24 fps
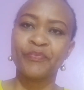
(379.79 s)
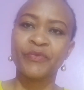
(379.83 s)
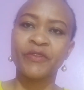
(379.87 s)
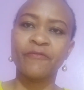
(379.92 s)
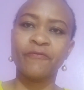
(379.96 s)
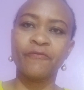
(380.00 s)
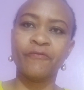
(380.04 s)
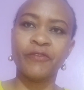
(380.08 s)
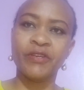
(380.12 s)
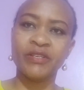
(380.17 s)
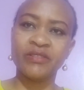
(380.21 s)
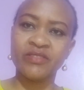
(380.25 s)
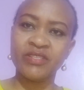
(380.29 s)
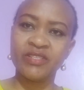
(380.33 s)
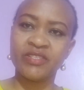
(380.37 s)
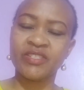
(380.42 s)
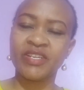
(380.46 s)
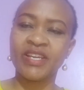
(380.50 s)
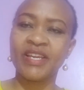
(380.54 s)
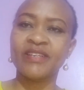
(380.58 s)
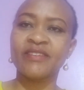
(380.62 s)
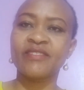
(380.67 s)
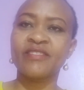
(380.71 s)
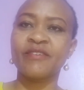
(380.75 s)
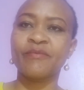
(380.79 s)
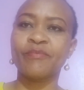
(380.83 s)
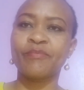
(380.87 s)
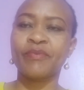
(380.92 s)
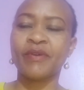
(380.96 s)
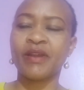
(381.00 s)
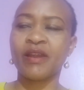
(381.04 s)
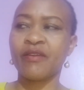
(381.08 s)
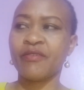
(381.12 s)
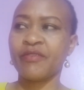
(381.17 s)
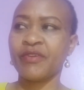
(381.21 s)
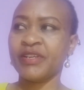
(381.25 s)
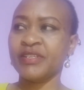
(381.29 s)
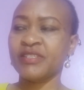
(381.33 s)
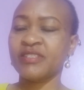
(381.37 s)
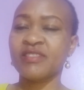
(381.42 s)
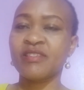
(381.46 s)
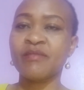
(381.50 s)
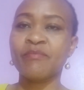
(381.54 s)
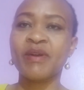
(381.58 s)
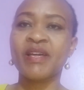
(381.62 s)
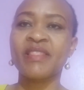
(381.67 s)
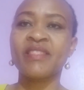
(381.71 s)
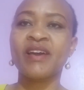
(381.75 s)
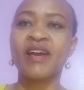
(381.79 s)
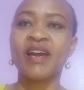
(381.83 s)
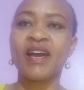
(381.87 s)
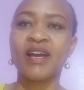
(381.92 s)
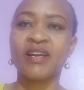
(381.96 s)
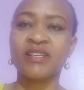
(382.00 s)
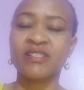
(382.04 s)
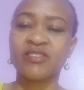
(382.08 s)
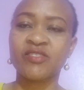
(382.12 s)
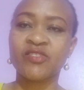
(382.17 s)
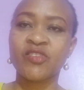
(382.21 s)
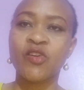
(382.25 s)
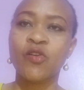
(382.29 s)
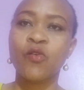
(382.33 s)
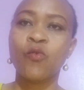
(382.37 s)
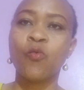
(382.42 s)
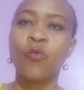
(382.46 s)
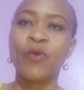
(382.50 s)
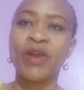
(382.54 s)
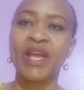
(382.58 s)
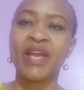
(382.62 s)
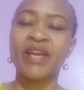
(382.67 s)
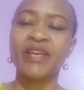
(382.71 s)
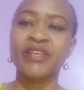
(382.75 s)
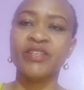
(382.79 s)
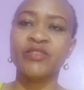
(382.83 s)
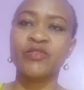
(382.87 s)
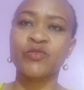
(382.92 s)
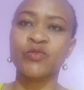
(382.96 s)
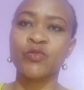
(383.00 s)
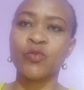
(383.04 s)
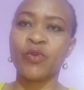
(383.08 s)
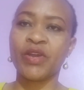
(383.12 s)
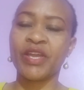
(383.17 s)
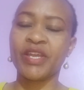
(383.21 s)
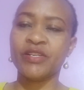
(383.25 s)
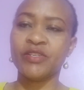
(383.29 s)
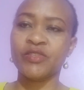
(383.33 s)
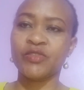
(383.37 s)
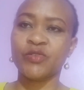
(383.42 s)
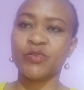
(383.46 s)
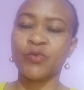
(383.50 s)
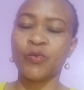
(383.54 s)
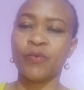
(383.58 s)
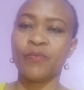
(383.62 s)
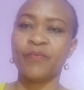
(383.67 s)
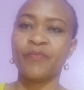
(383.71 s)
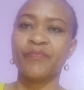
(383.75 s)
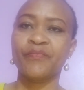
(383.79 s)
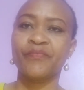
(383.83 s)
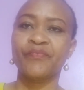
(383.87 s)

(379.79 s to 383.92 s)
visited the parent, the mother asked, "Where is so and so?"